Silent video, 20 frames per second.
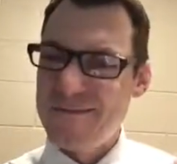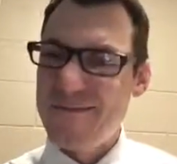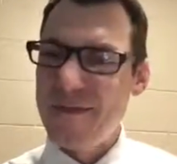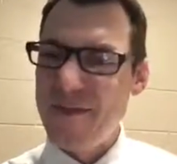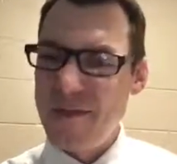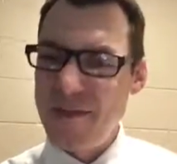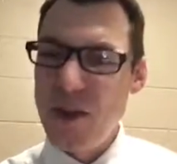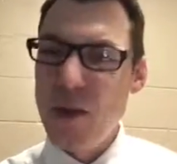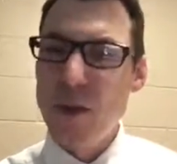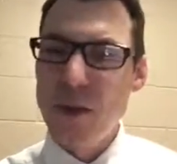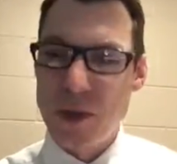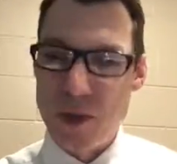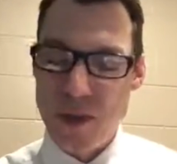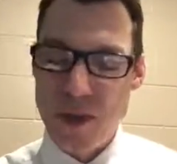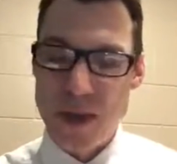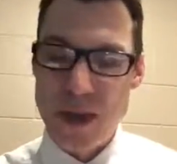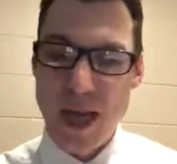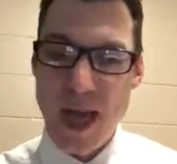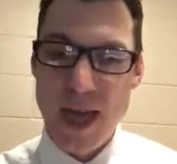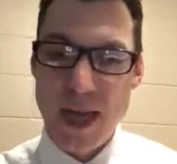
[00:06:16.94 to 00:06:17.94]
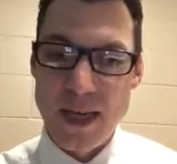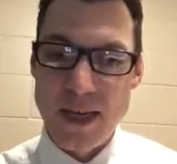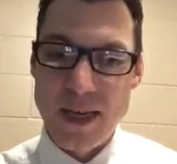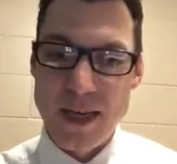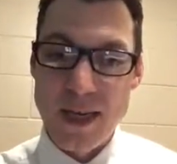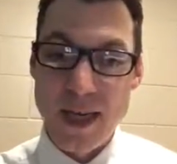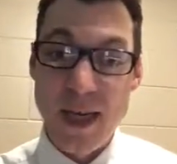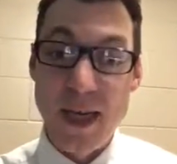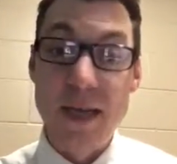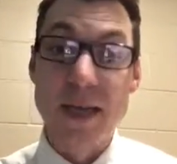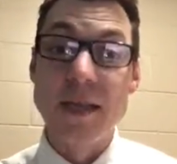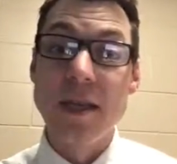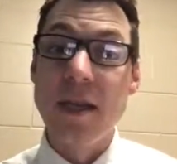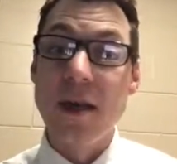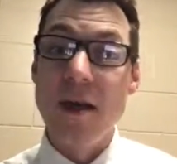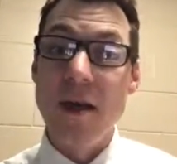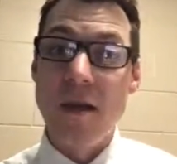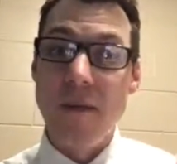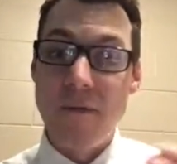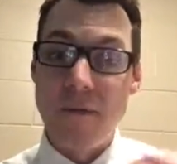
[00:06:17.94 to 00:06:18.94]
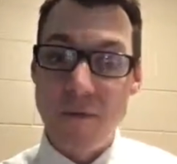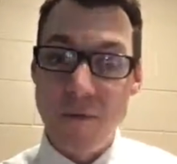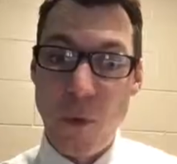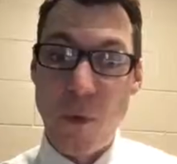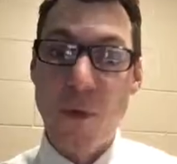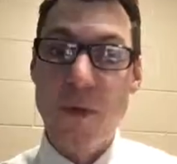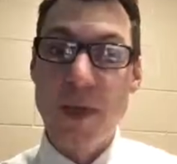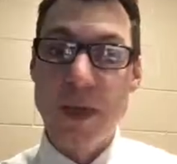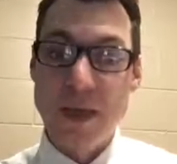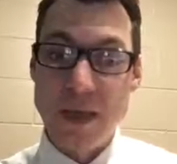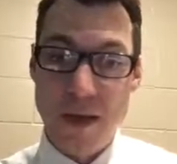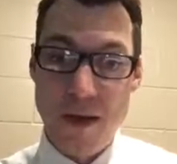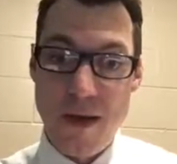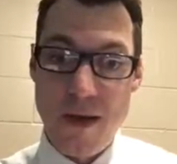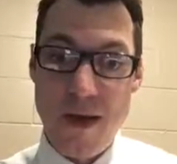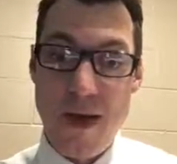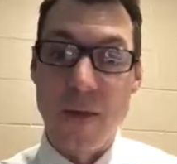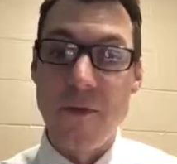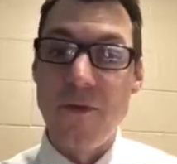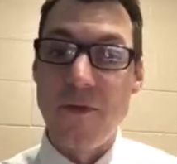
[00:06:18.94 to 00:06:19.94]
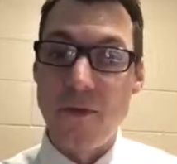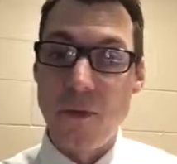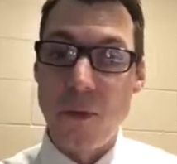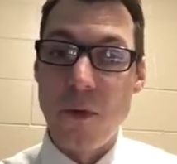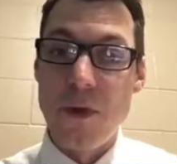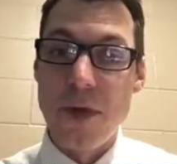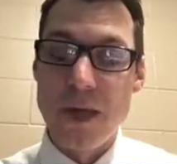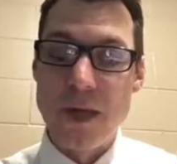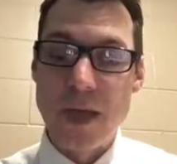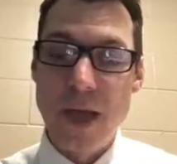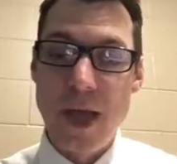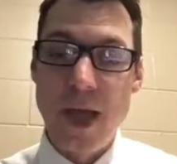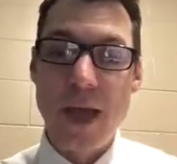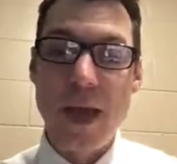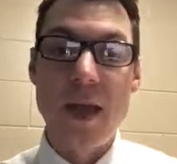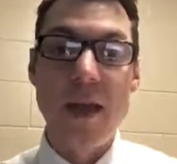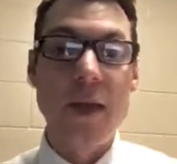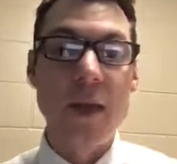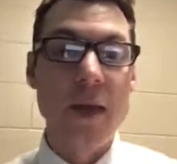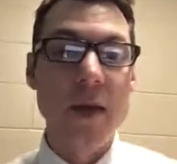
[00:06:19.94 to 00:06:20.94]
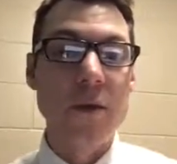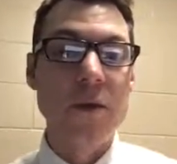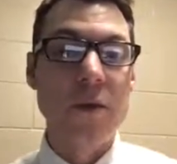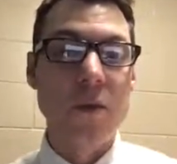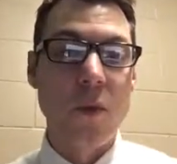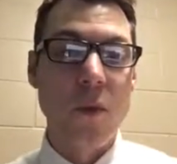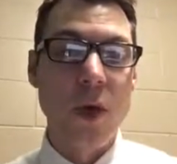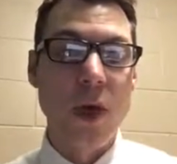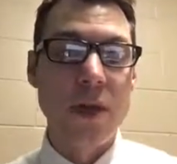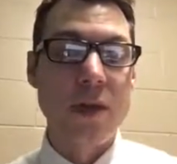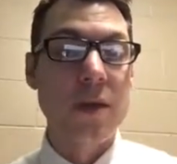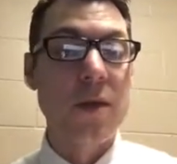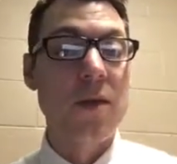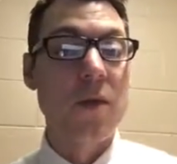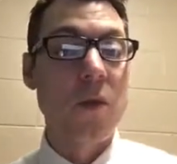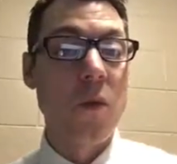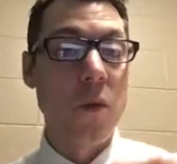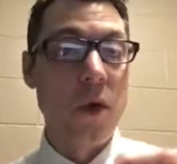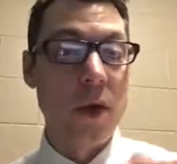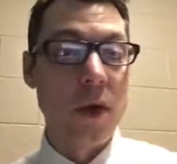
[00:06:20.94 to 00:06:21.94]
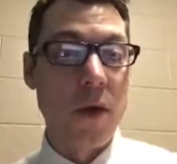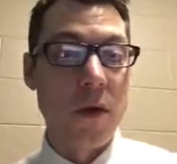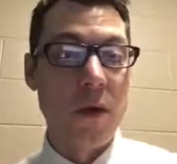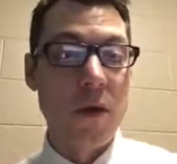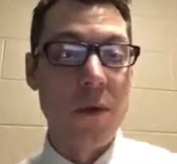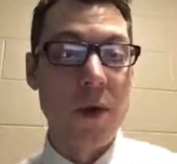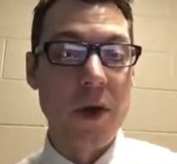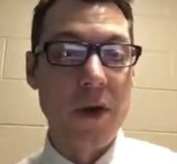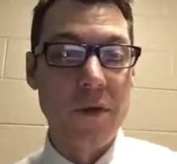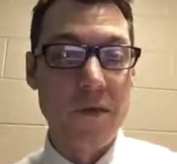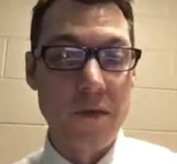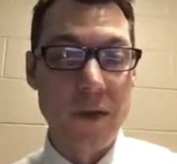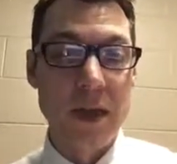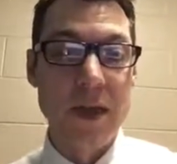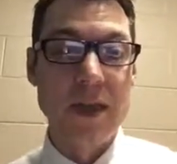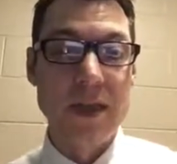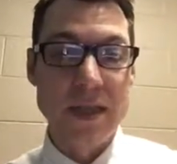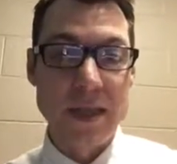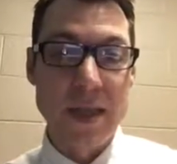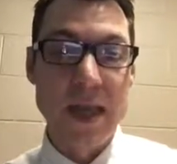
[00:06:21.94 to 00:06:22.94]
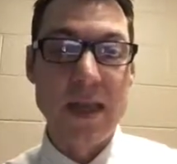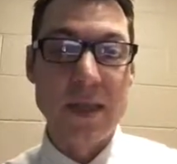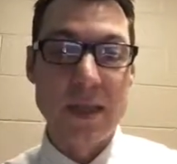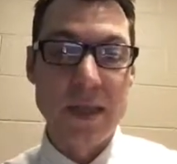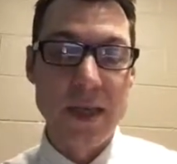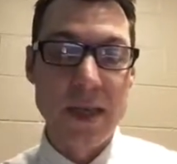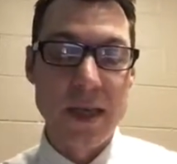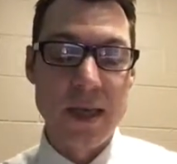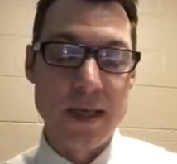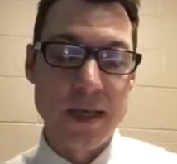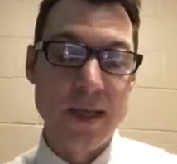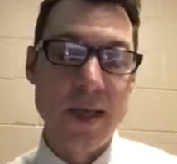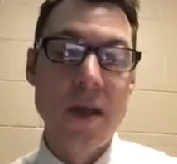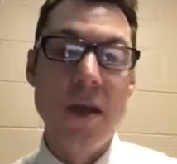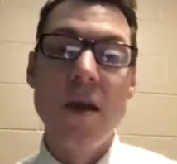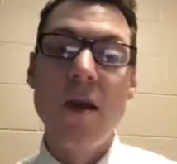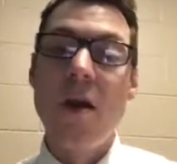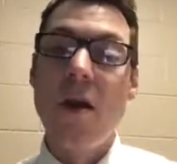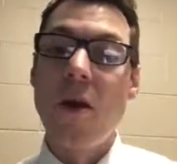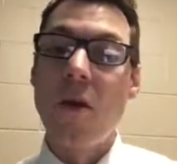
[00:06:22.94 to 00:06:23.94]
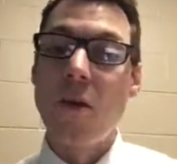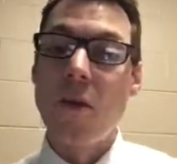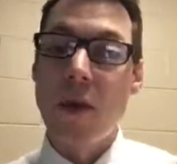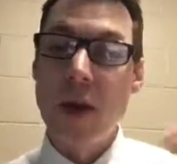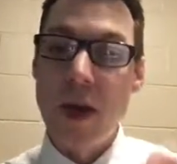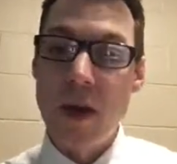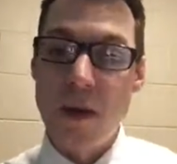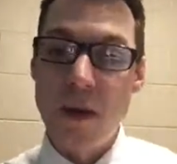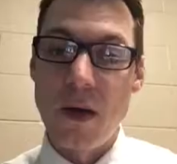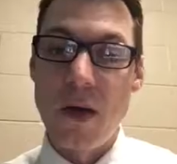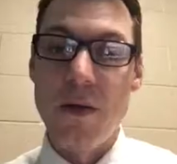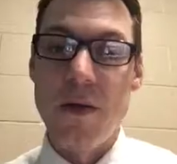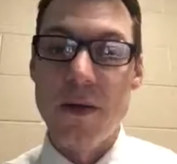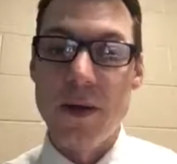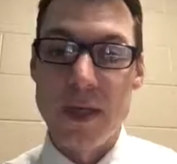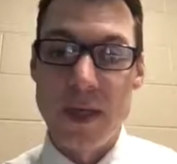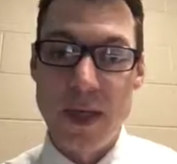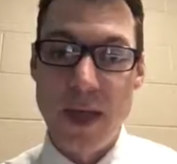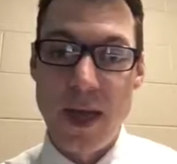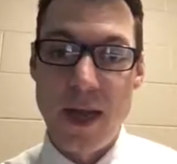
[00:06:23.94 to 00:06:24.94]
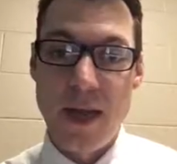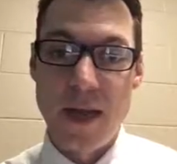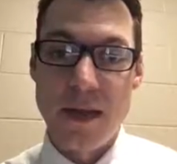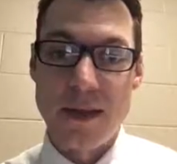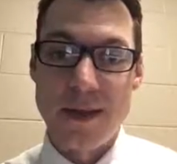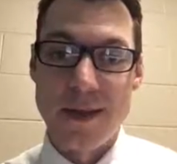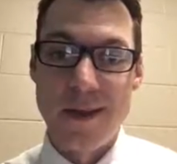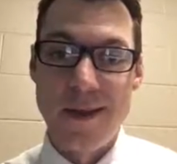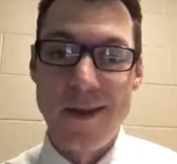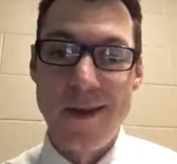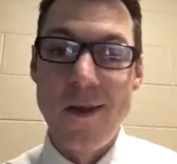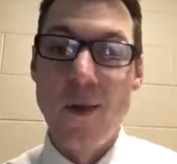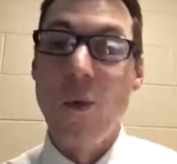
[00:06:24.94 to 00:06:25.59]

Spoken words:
filters that and says, for the time, for the day, here's what, when Huckleberry Finn says this, a reader understands.